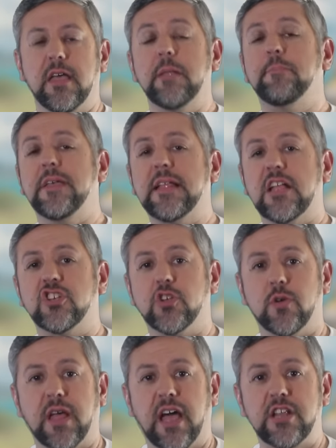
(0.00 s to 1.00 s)
In Pinan
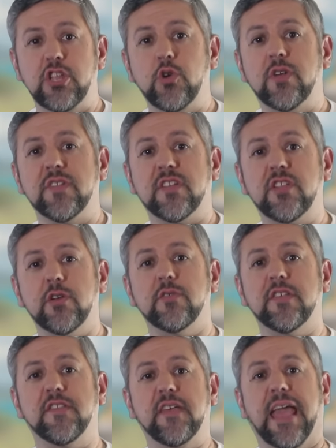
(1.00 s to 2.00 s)
Shōdan, you can
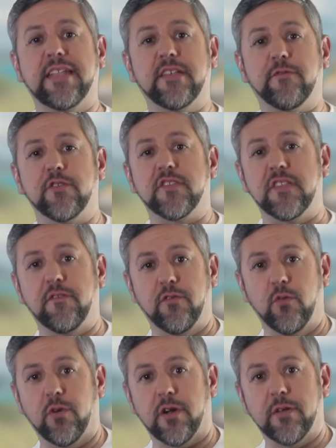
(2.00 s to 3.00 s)
clearly see a difference in the
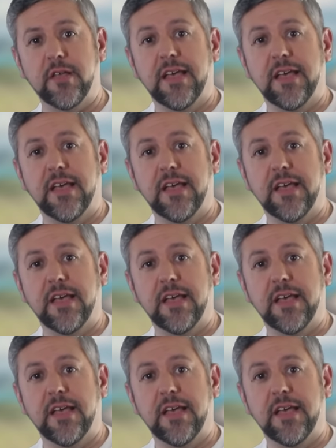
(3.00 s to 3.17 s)
footwork.